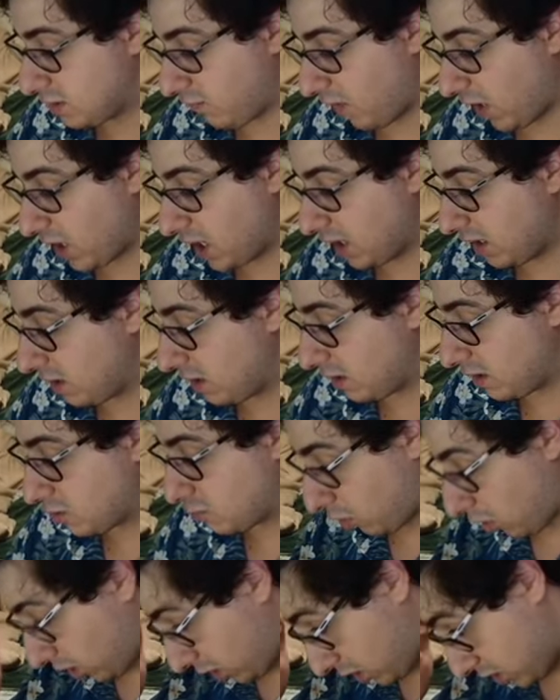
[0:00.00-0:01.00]

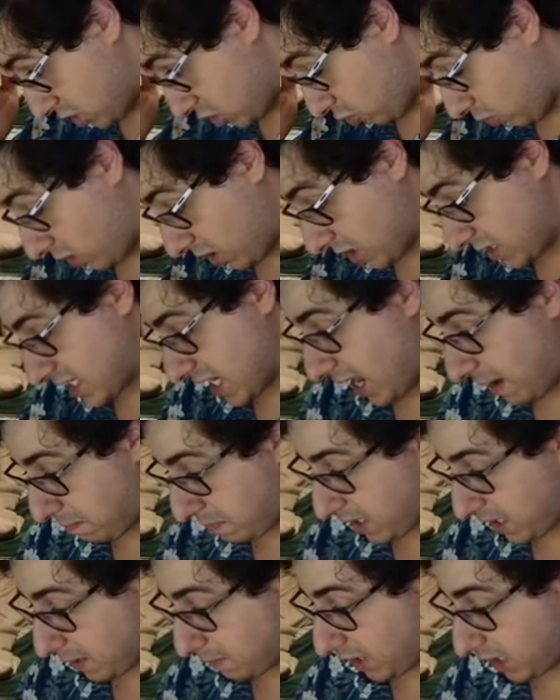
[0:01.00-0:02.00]
Fucking Bronzor.
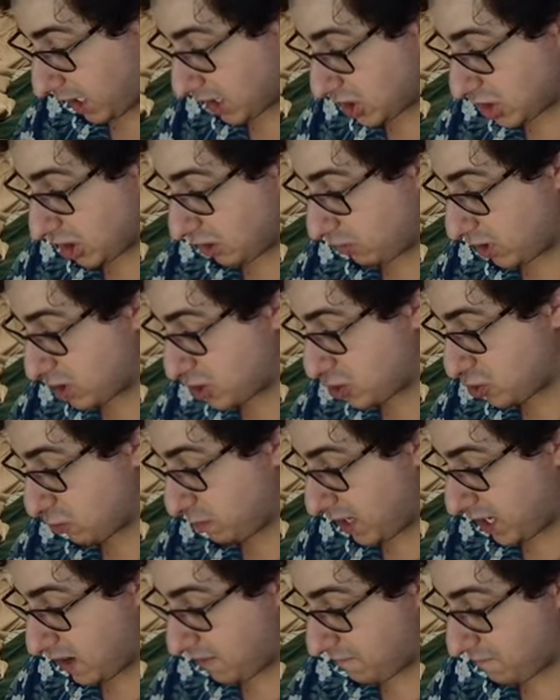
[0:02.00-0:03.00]
Pachi
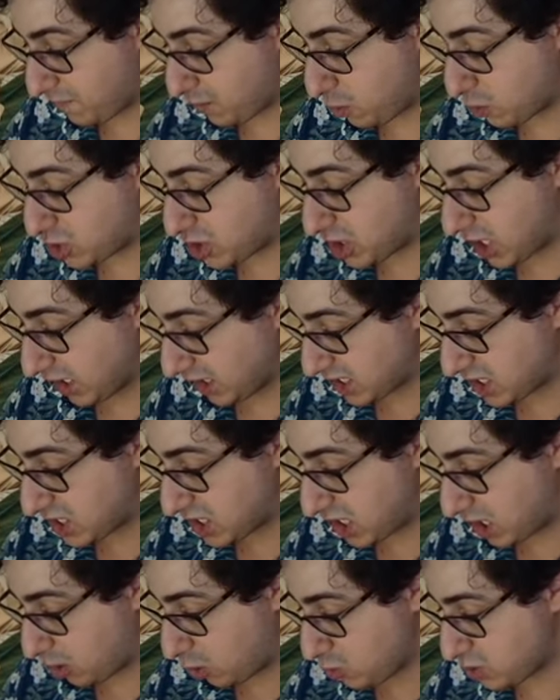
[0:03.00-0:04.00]
Risu main Jellicent. Jelly
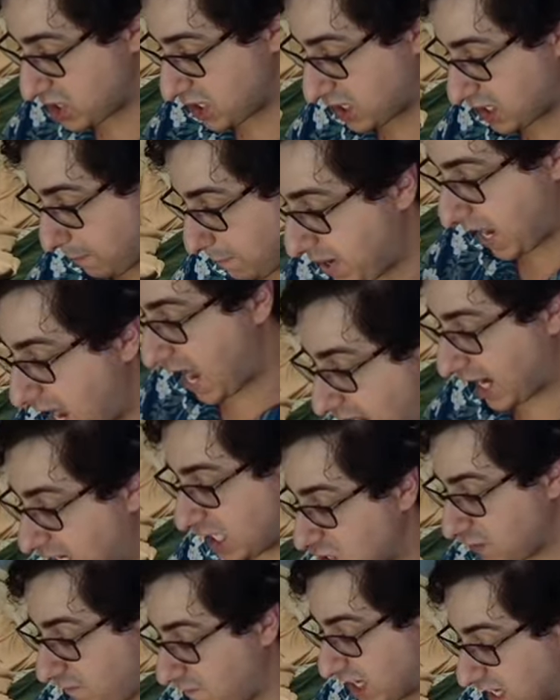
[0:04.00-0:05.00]
scent. Who's in the back?
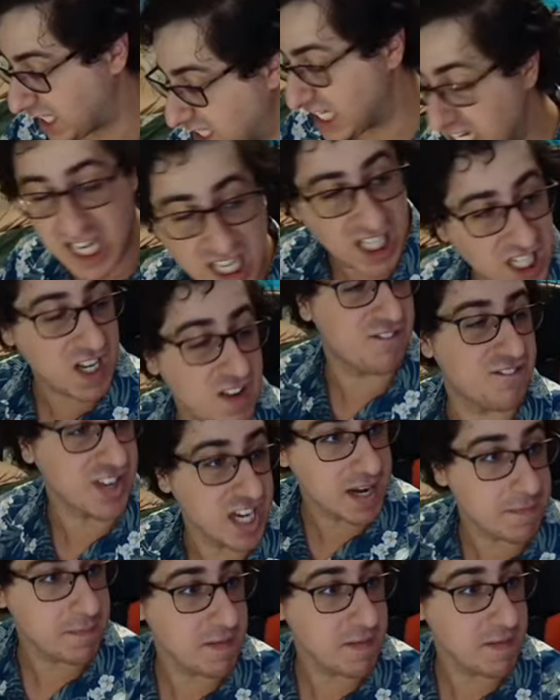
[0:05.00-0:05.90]
It's a Victini